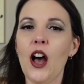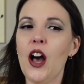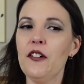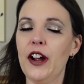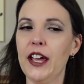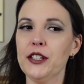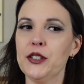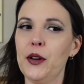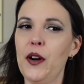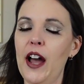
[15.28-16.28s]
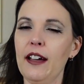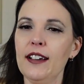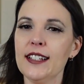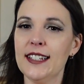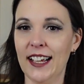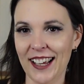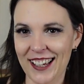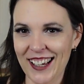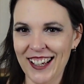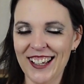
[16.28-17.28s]
Alright, so I got sick
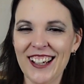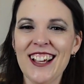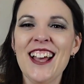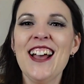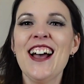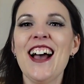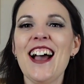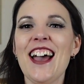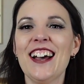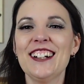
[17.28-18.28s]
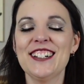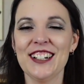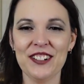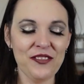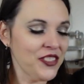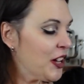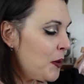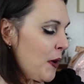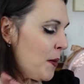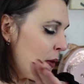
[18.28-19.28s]
and didn't
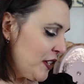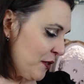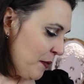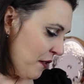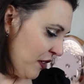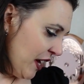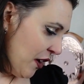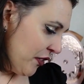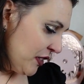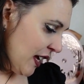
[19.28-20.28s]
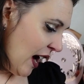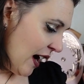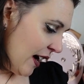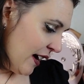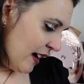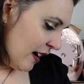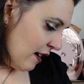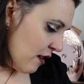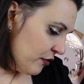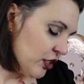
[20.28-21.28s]
film a bunch of my videos. I
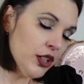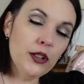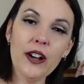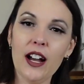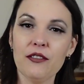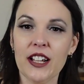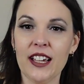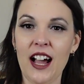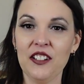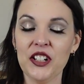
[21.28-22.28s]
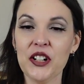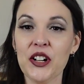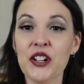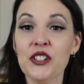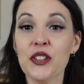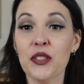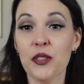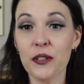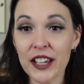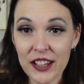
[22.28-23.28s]
have two advent calendars,
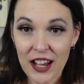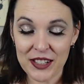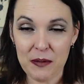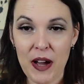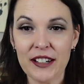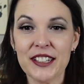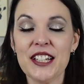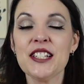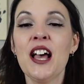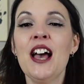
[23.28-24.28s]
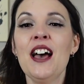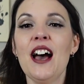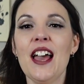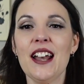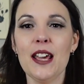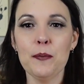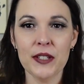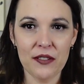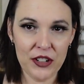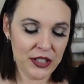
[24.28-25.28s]
three Glossyboxes, an
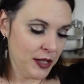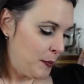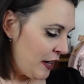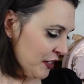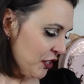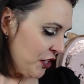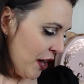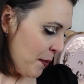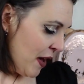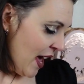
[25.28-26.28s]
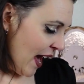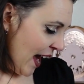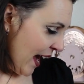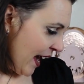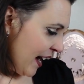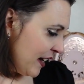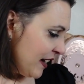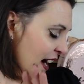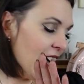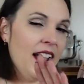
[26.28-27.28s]
Ipsy versus BoxyCharm,
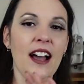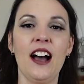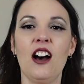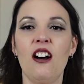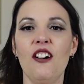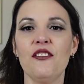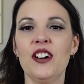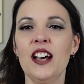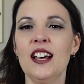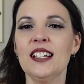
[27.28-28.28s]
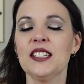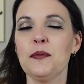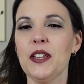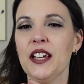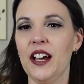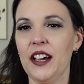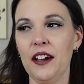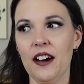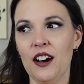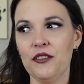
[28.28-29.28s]
and I have something I
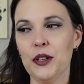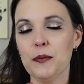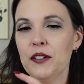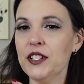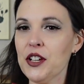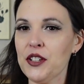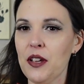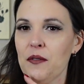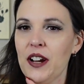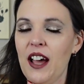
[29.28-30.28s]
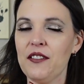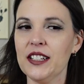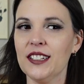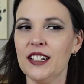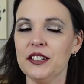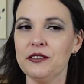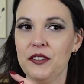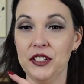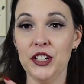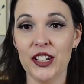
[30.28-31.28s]
got from Revolution when I was getting
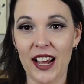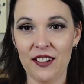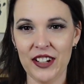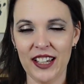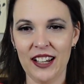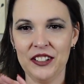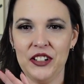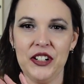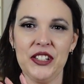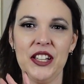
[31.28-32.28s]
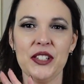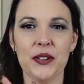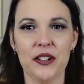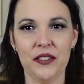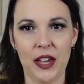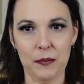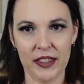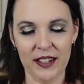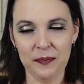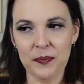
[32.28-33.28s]
Revolution advent calendars that sort of came
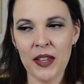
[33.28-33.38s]
with it.